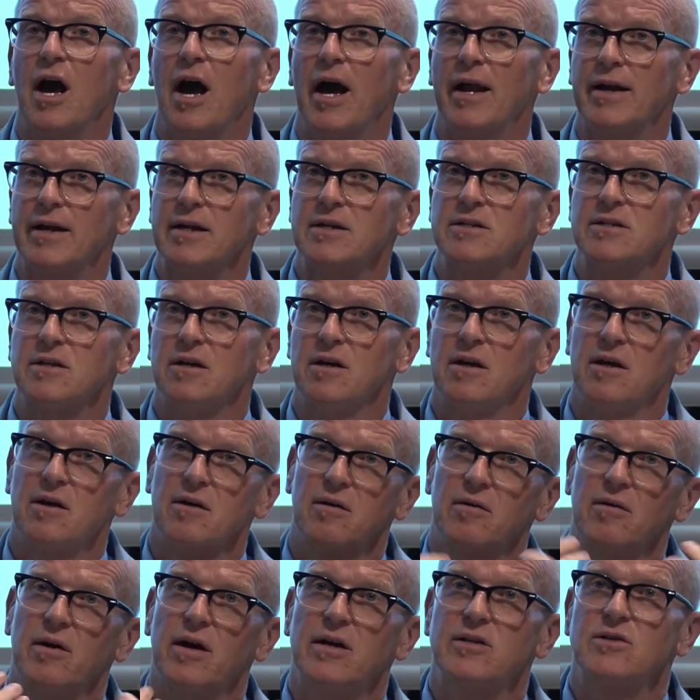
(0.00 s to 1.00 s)
and it's
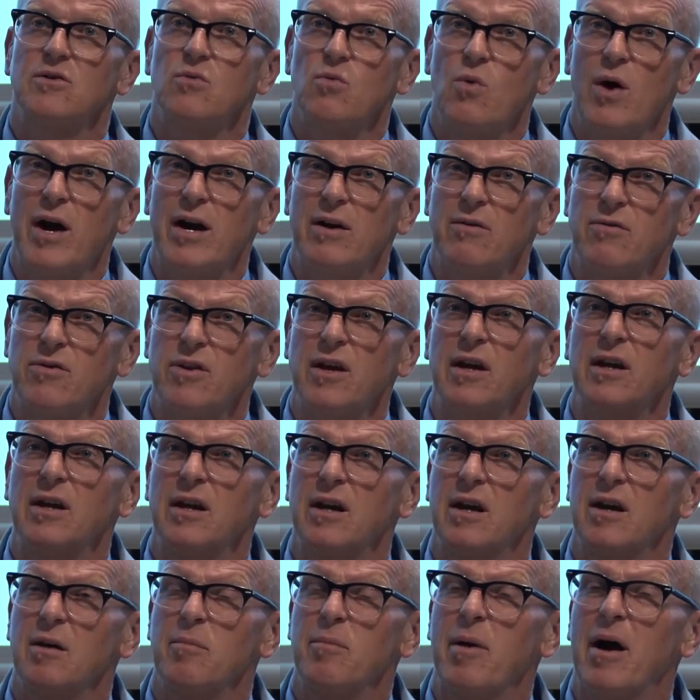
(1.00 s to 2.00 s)
a, it's a way of
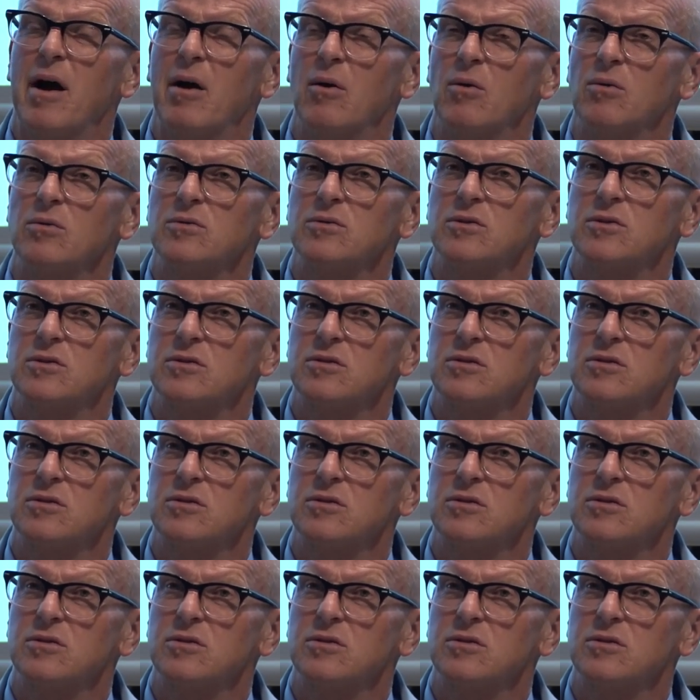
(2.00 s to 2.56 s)
thinking about